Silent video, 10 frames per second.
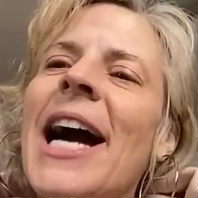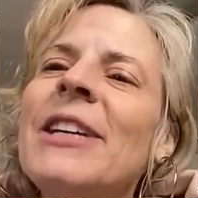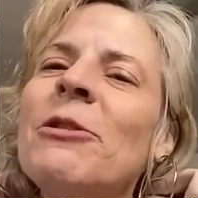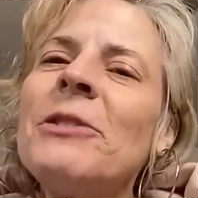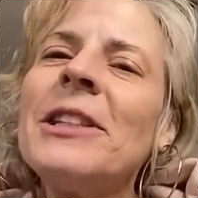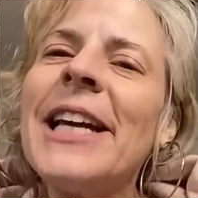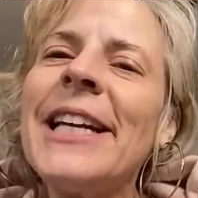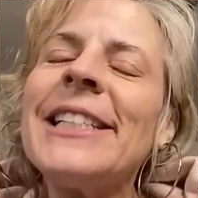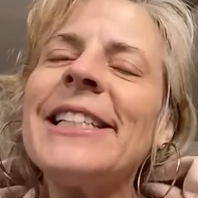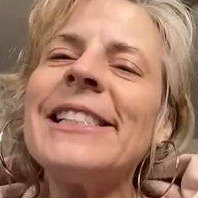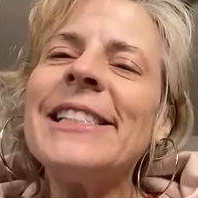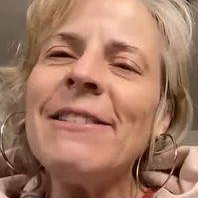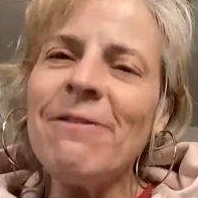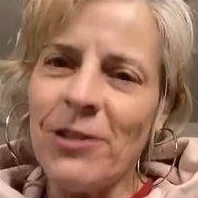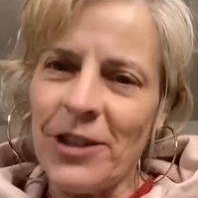don't like to
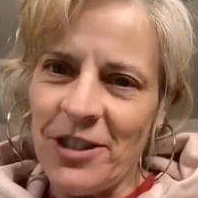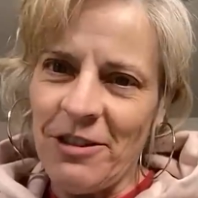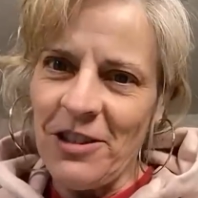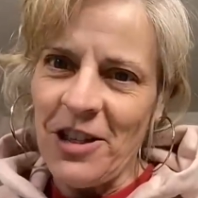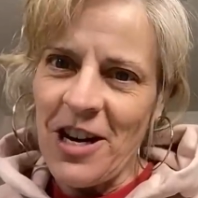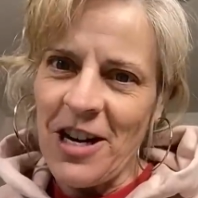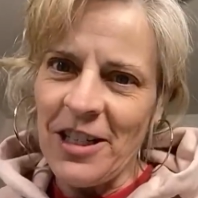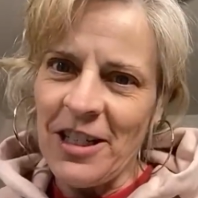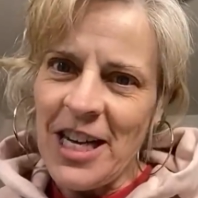sit for too long.